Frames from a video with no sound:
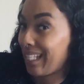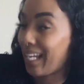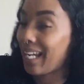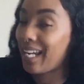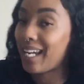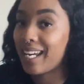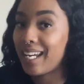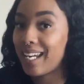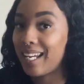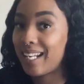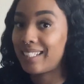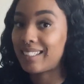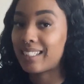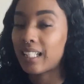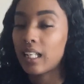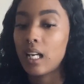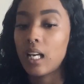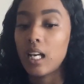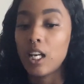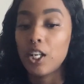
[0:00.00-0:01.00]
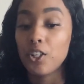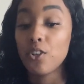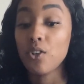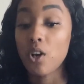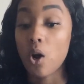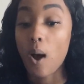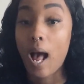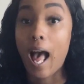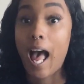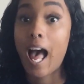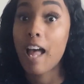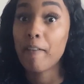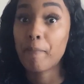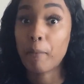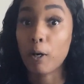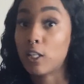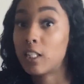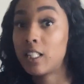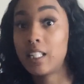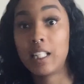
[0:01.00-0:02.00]
And I
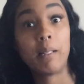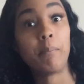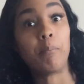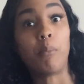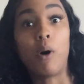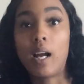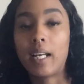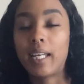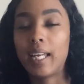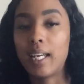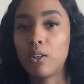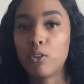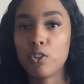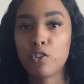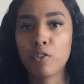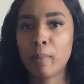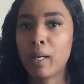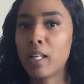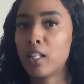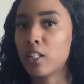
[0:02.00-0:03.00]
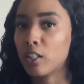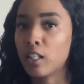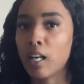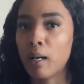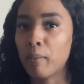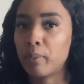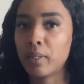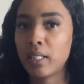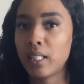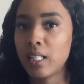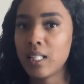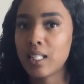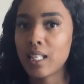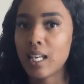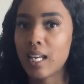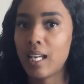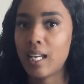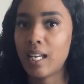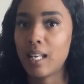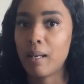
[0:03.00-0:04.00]
personally bought candles from other companies,
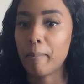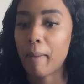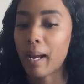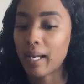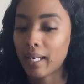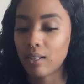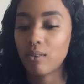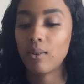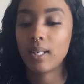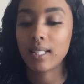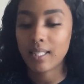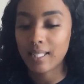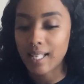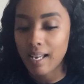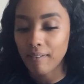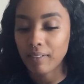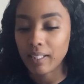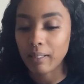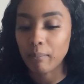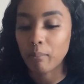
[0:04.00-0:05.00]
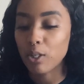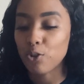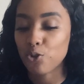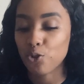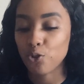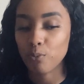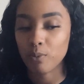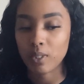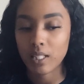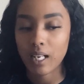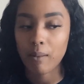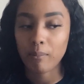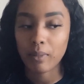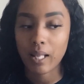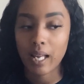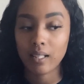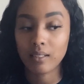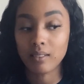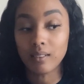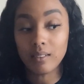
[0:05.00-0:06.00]
and my candle has definitely mushroomed, and I'm
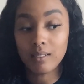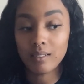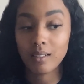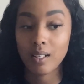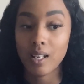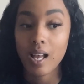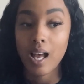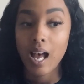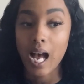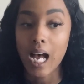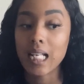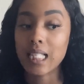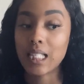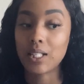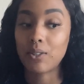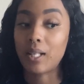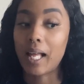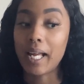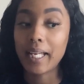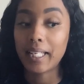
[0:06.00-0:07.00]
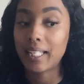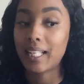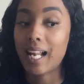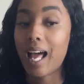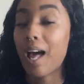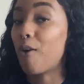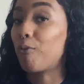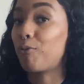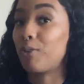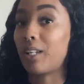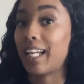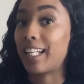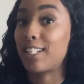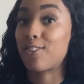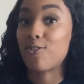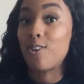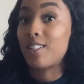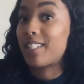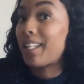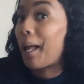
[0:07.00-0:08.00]
like, oh, I still like it. I don't feel like
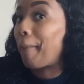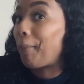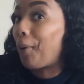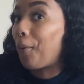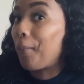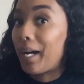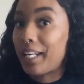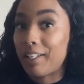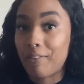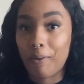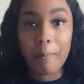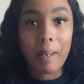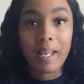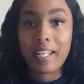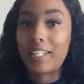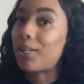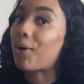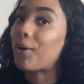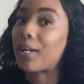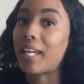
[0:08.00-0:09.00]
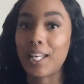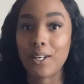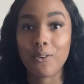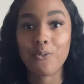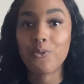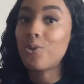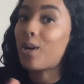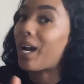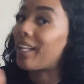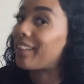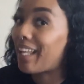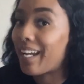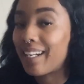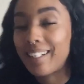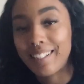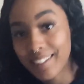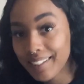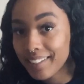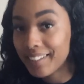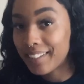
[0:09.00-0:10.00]
it's gonna stop nobody from liking your candle if you got that
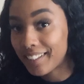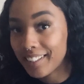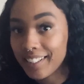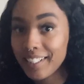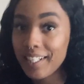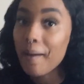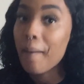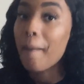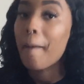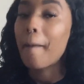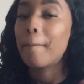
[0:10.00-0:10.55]
good.